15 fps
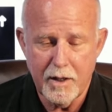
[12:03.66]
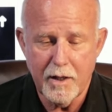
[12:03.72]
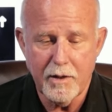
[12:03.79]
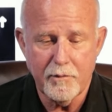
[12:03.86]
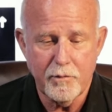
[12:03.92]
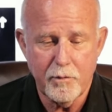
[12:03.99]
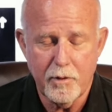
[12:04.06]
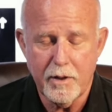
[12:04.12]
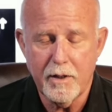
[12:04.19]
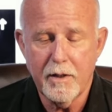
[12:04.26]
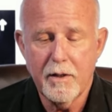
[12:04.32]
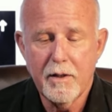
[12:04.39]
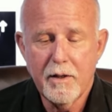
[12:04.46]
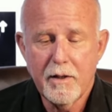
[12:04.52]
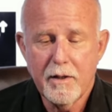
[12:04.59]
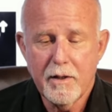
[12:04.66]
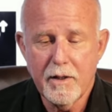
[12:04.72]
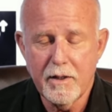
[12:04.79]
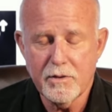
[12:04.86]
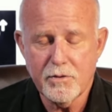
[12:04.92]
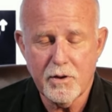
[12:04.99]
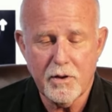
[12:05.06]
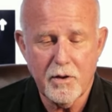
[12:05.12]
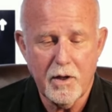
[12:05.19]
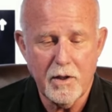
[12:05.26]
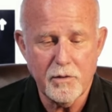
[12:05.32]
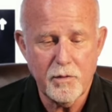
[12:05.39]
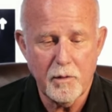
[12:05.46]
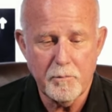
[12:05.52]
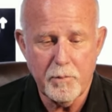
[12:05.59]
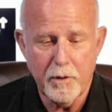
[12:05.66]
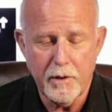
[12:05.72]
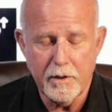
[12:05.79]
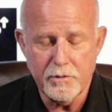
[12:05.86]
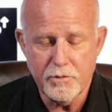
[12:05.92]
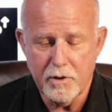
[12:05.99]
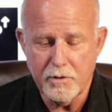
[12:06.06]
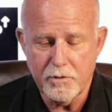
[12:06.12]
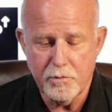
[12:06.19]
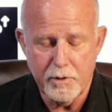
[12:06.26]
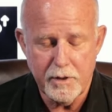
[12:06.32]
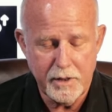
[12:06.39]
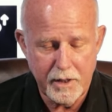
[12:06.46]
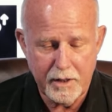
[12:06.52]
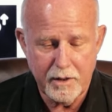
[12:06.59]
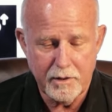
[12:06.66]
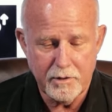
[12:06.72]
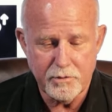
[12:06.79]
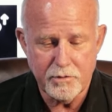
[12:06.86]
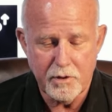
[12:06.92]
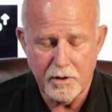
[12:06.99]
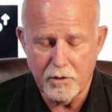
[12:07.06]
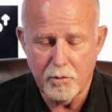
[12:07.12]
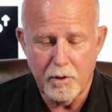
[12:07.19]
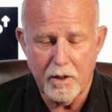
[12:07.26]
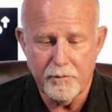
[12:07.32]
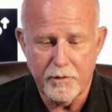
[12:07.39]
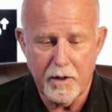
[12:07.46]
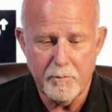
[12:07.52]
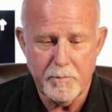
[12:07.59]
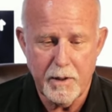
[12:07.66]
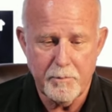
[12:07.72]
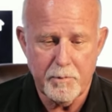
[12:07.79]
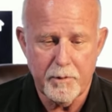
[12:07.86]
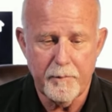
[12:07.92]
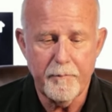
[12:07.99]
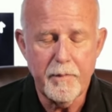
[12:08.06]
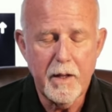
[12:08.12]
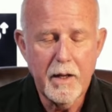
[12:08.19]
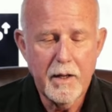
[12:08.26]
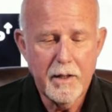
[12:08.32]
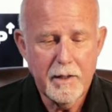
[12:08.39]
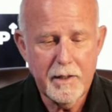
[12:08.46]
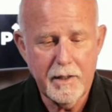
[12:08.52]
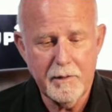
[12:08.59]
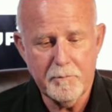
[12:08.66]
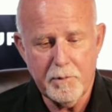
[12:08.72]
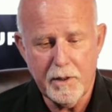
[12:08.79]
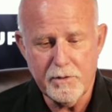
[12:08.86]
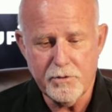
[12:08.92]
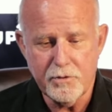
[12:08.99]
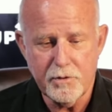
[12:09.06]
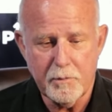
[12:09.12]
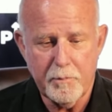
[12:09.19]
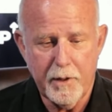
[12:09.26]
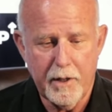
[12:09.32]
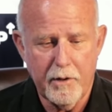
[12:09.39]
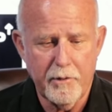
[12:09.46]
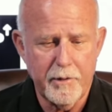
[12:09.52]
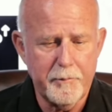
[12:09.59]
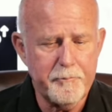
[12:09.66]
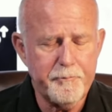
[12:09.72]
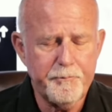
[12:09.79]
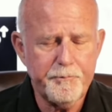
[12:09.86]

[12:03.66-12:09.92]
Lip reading: of what is the cause for putting such ridiculous, unqualified people in places of power.